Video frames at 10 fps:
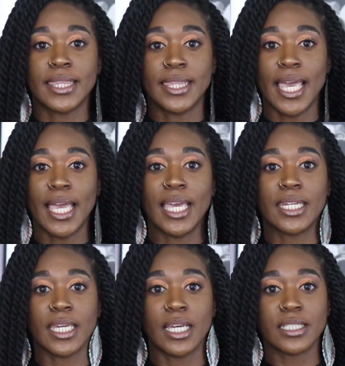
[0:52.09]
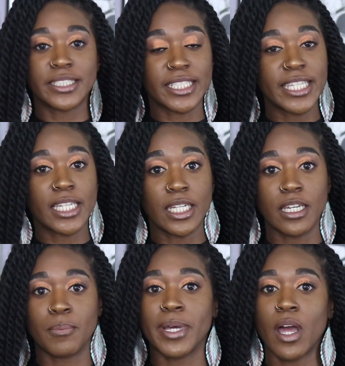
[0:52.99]
that uh, sleek
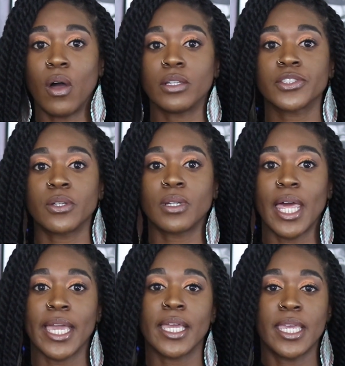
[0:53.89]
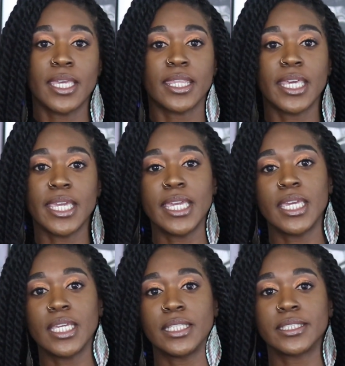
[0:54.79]
look but I also like the
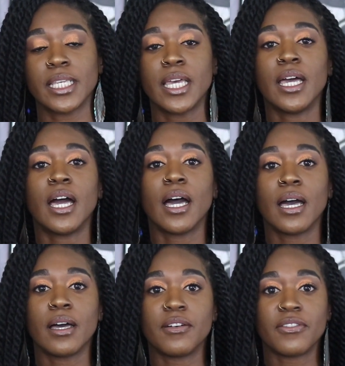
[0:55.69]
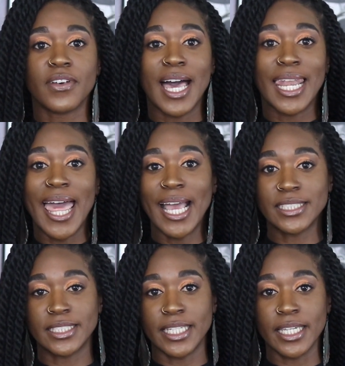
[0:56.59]
ease of
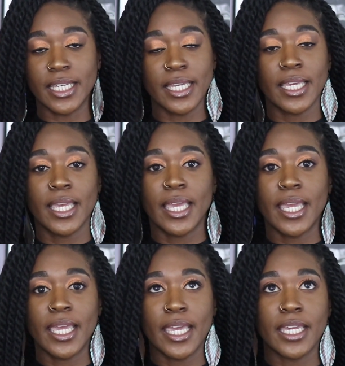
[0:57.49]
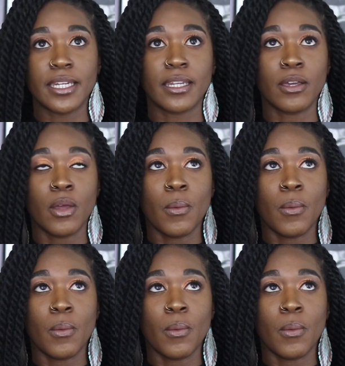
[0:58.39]
elastic and